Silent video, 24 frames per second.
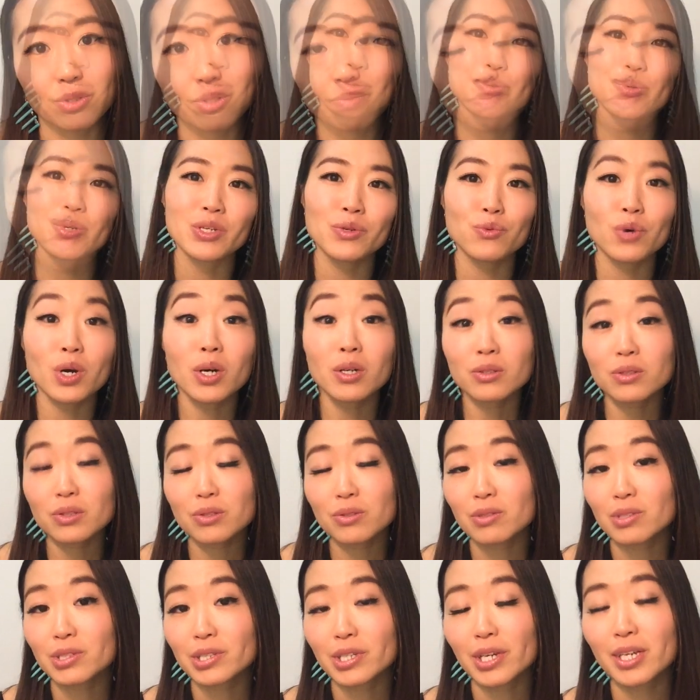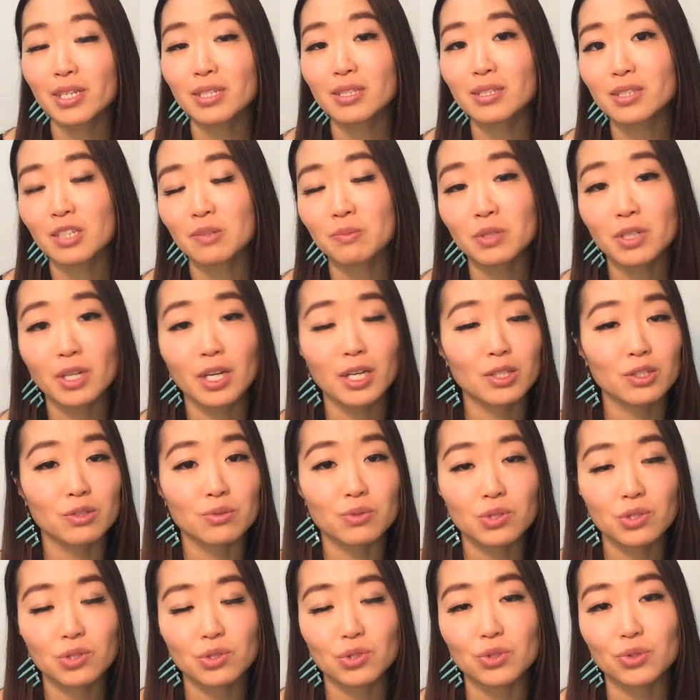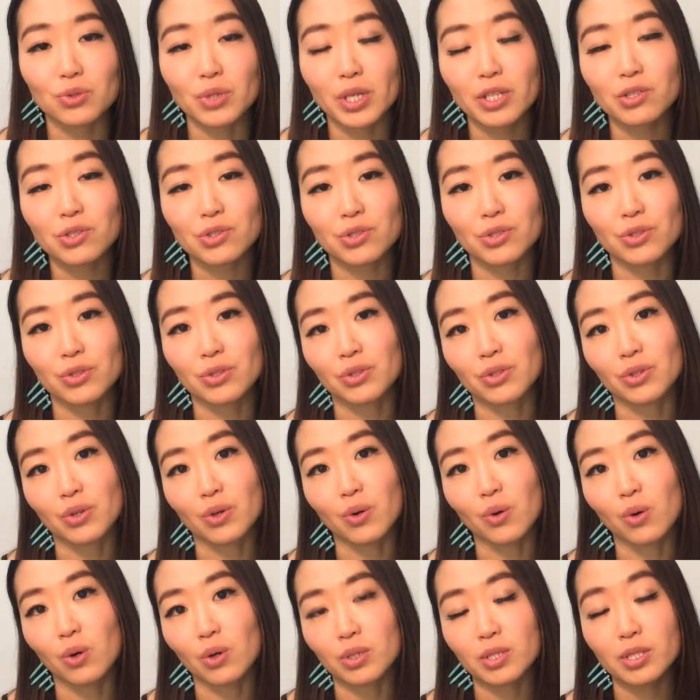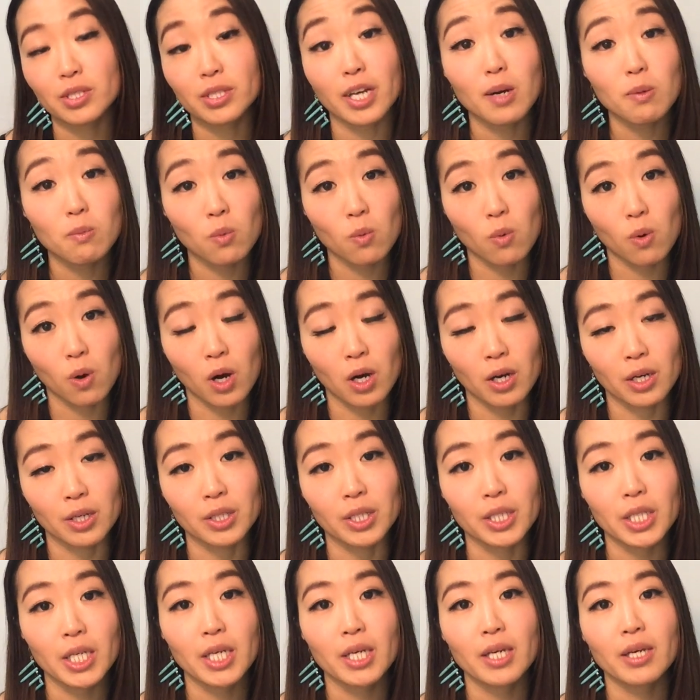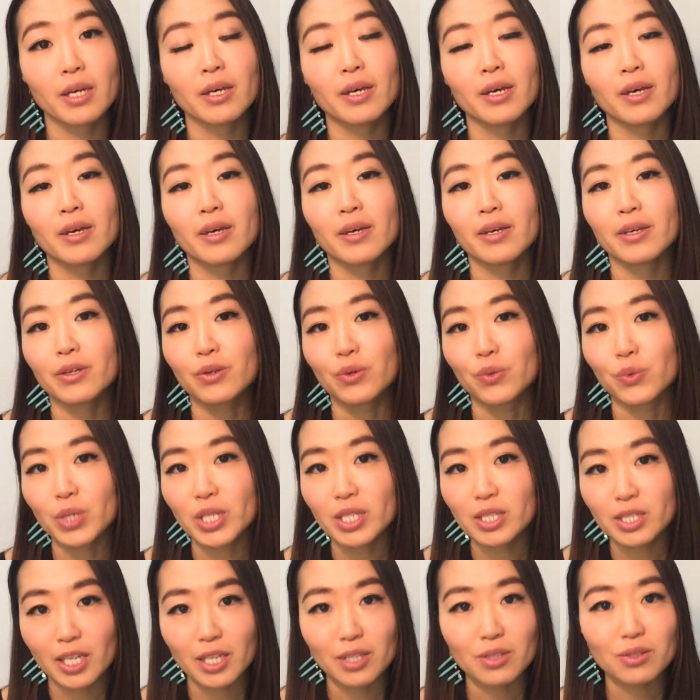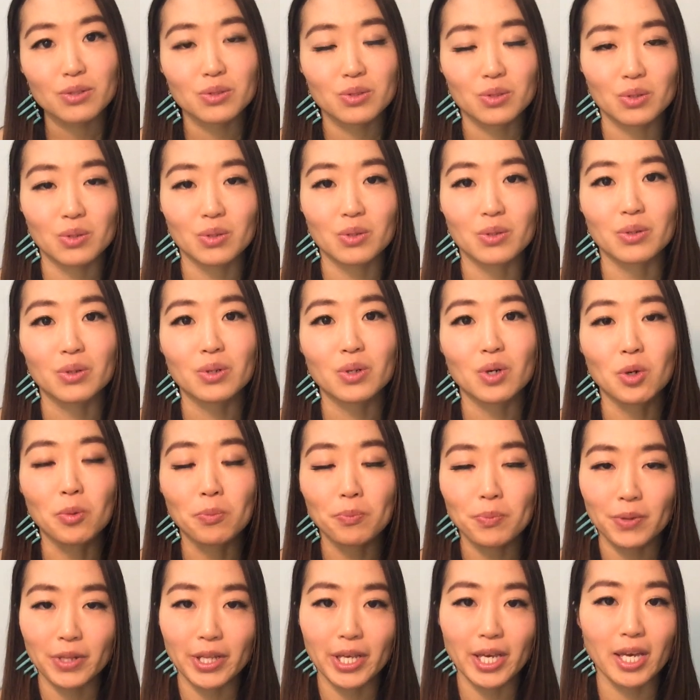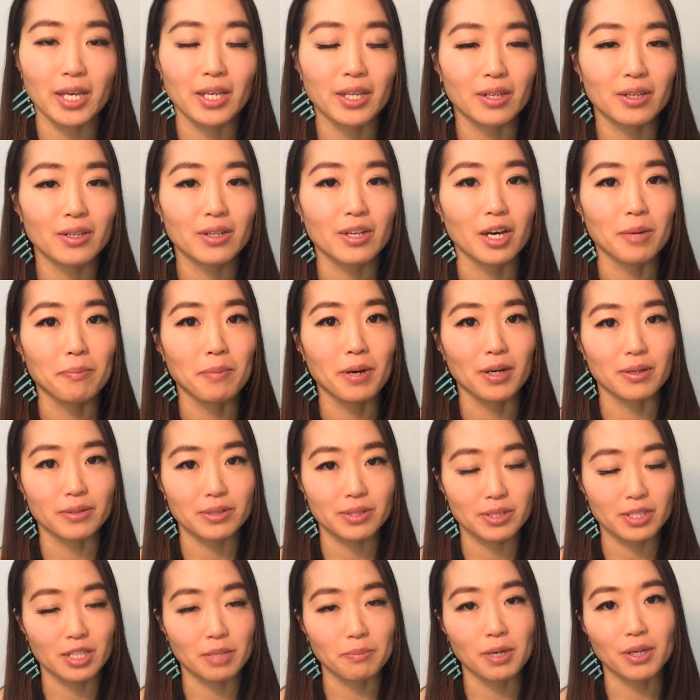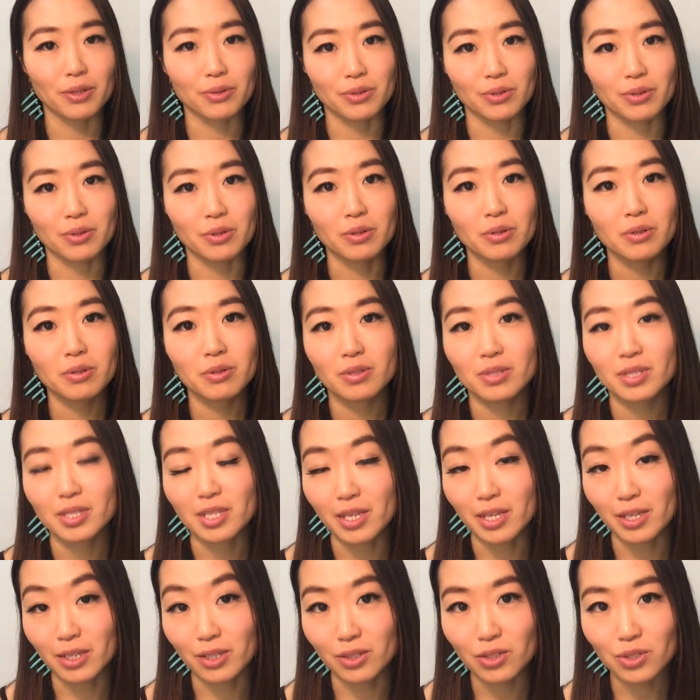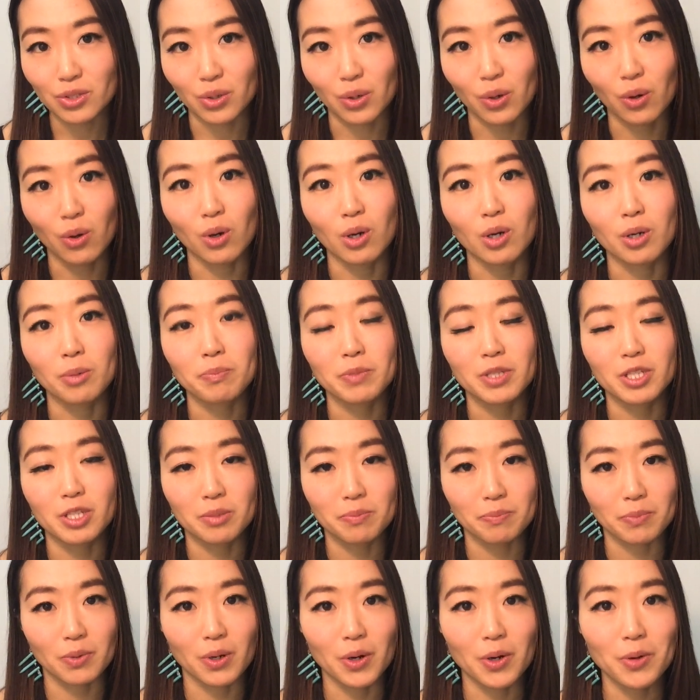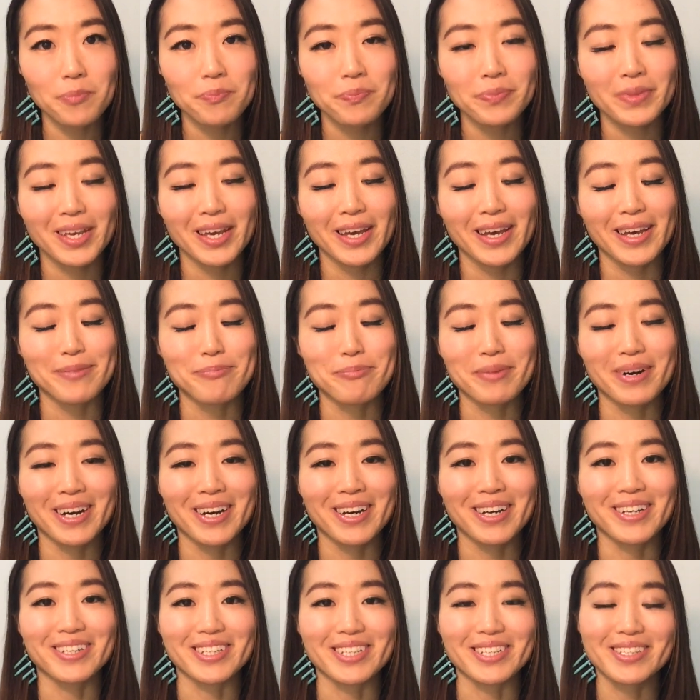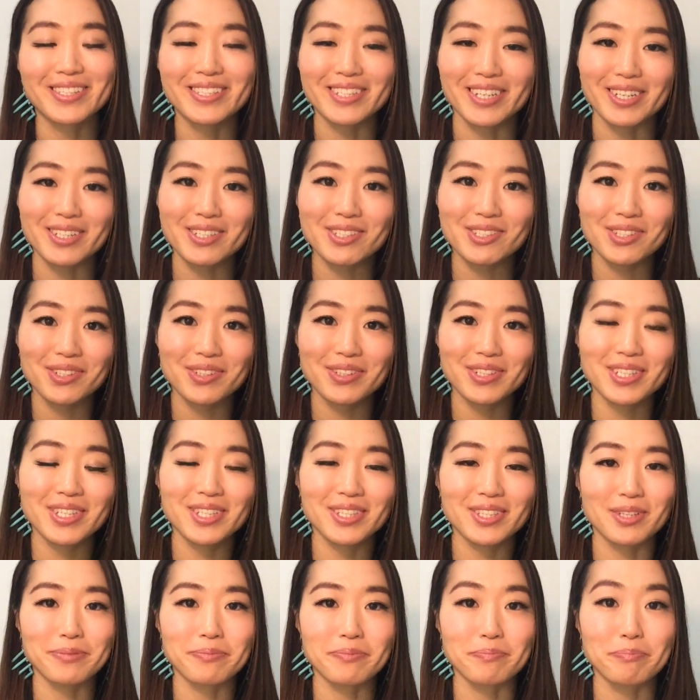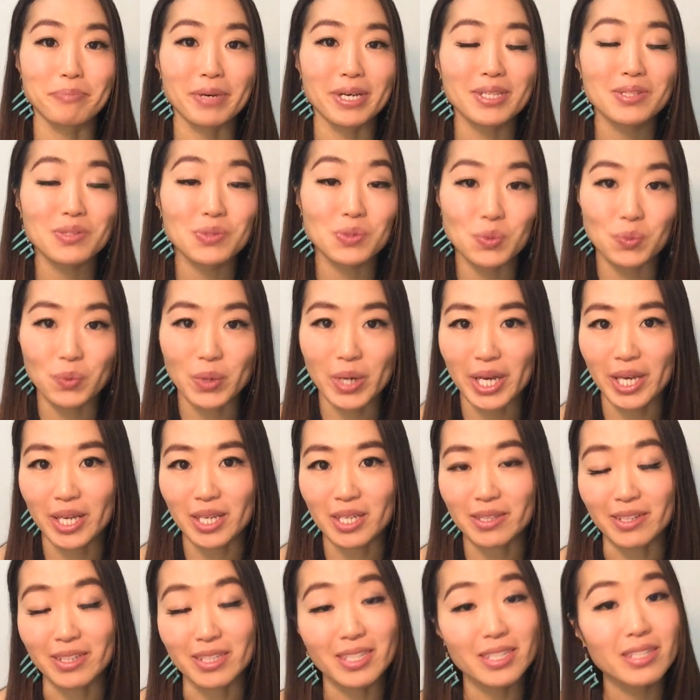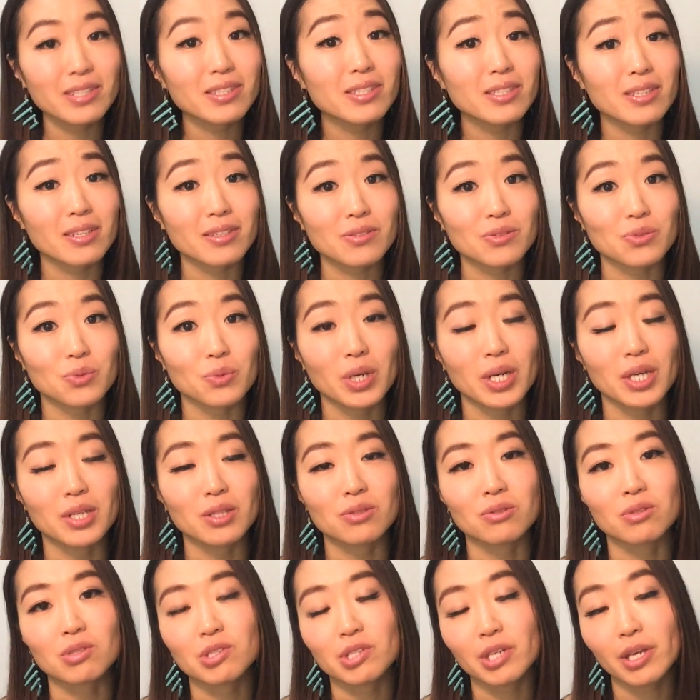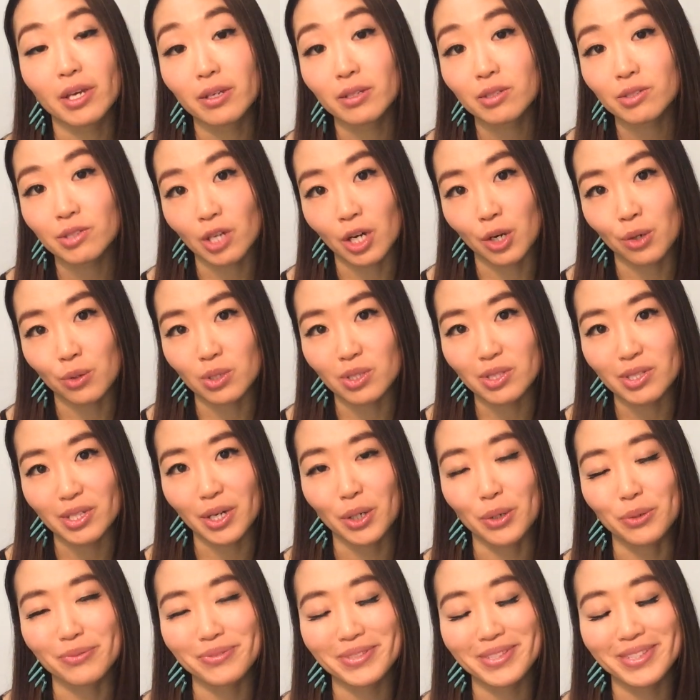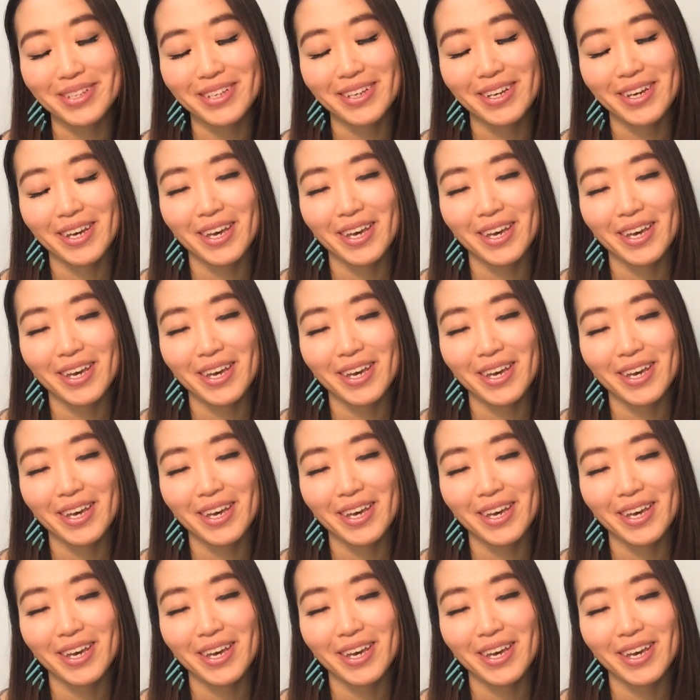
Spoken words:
If we want to change some kind of situation or someone, we tend to complain about some other things or people, but it's actually the best way, the easiest way to change ourselves